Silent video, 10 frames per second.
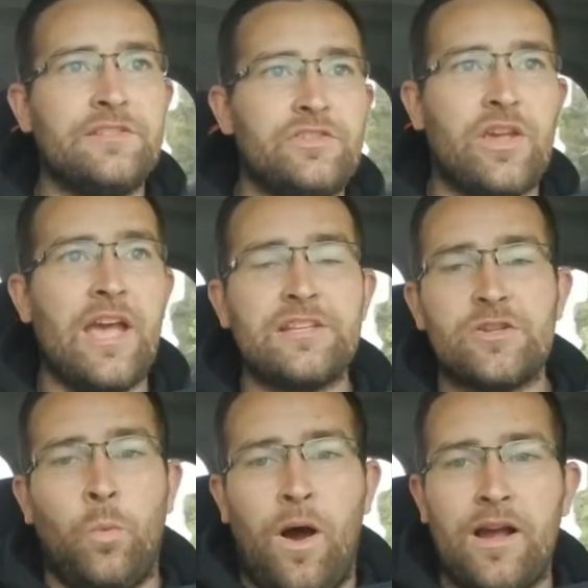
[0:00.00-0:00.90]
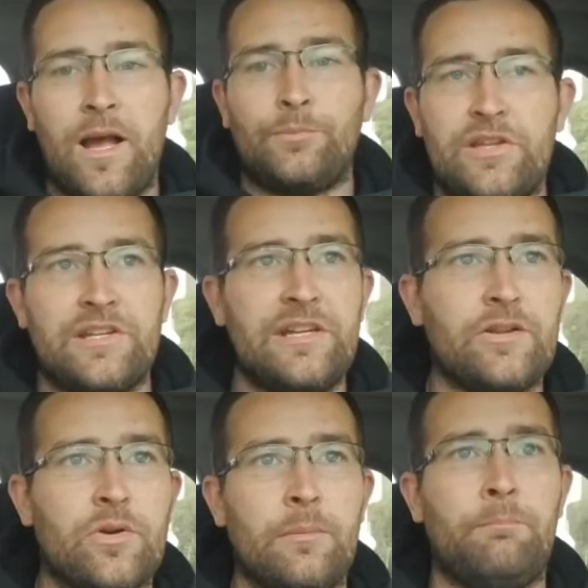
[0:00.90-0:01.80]
You can't just walk up to the
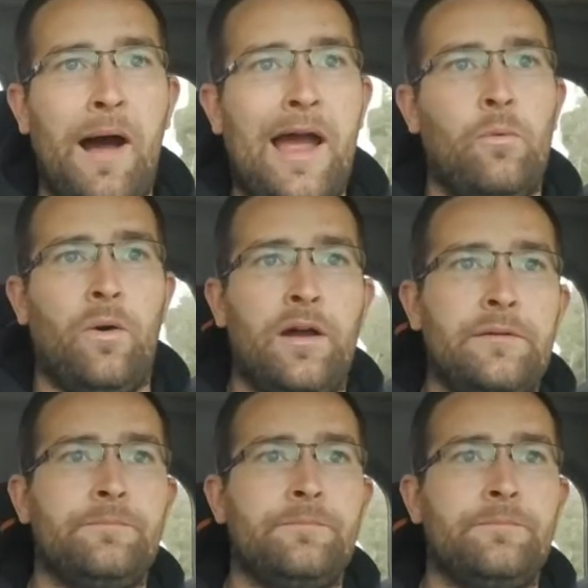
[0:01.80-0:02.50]
dealer and buy one,